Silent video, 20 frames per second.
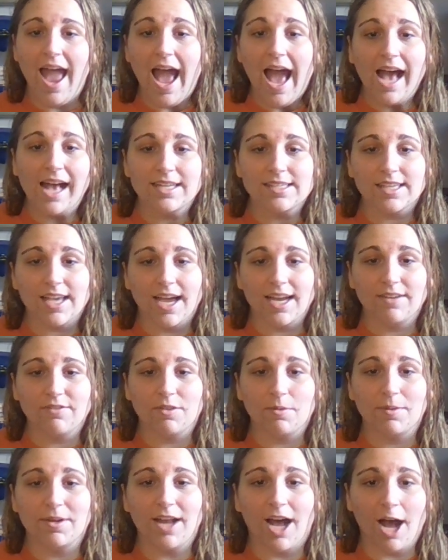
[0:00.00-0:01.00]
has kind of
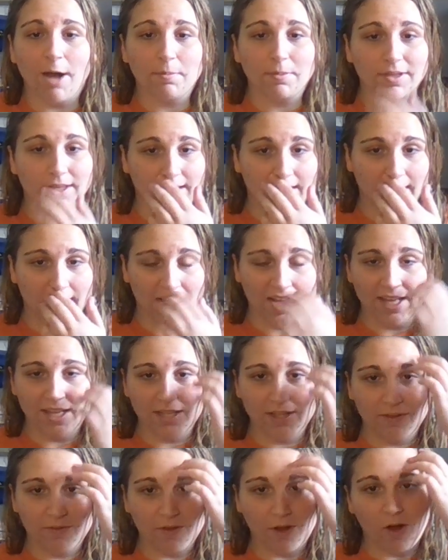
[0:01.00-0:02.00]
the monopoly
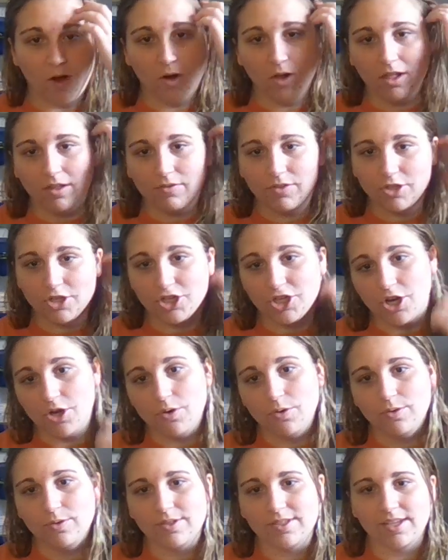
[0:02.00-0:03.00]
of all of the
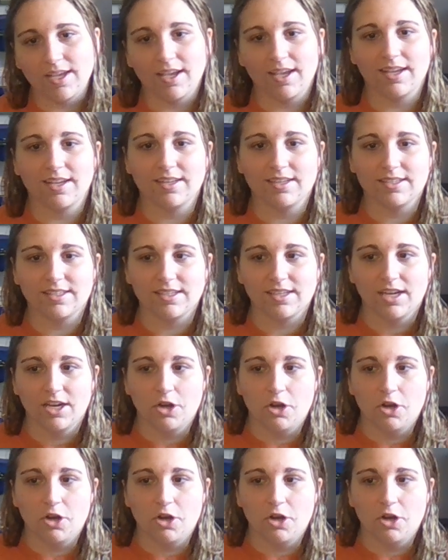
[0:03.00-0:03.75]
shows, and